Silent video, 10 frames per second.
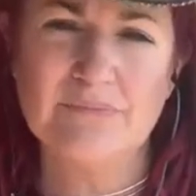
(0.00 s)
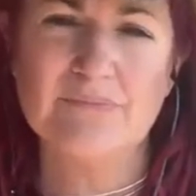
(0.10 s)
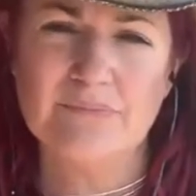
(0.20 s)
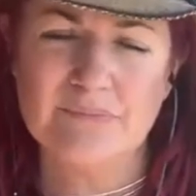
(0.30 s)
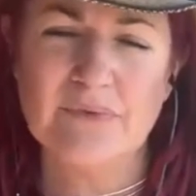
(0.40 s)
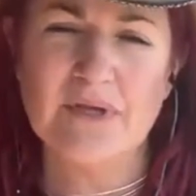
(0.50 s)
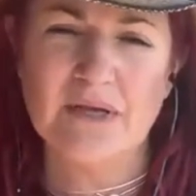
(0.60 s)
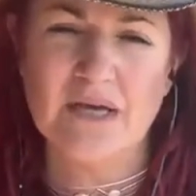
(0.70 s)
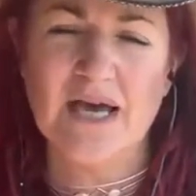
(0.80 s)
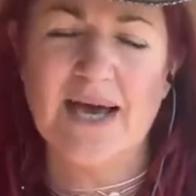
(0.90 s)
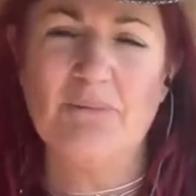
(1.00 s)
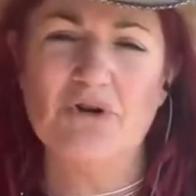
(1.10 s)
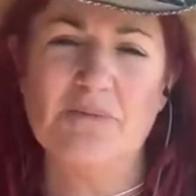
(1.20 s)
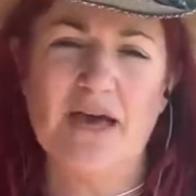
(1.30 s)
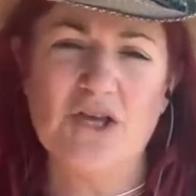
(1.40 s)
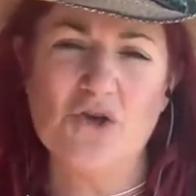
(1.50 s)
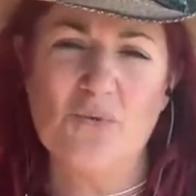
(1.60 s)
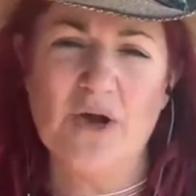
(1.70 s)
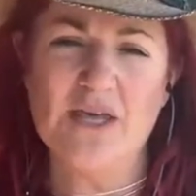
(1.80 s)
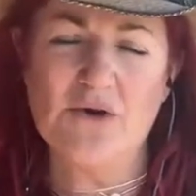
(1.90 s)
So, and what about you? Where
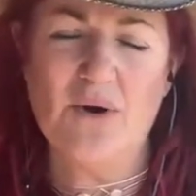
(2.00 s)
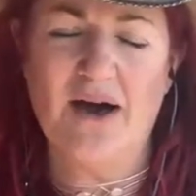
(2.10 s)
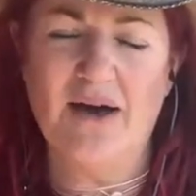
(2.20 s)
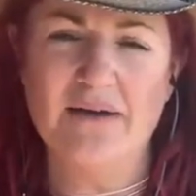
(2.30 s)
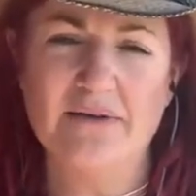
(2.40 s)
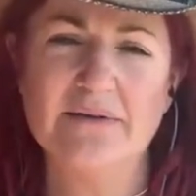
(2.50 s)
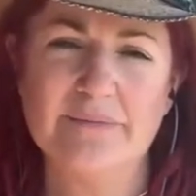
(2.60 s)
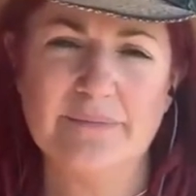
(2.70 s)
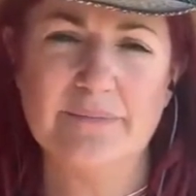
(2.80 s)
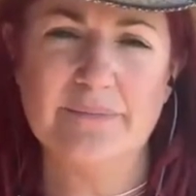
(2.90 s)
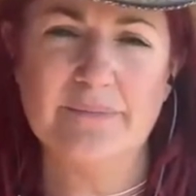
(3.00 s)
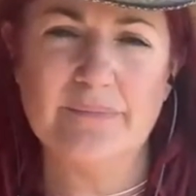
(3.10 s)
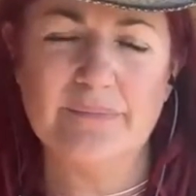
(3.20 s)
you are? Absolutely stressful.